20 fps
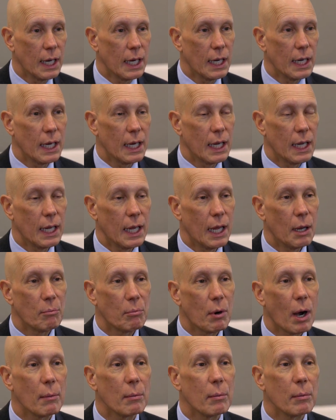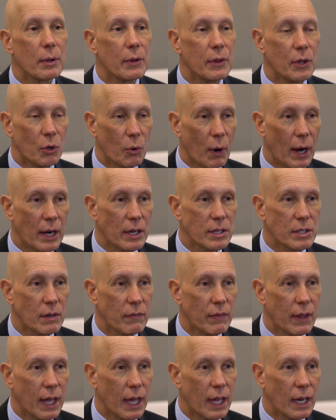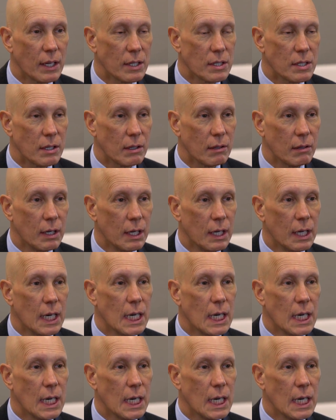And probably the greatest of that is to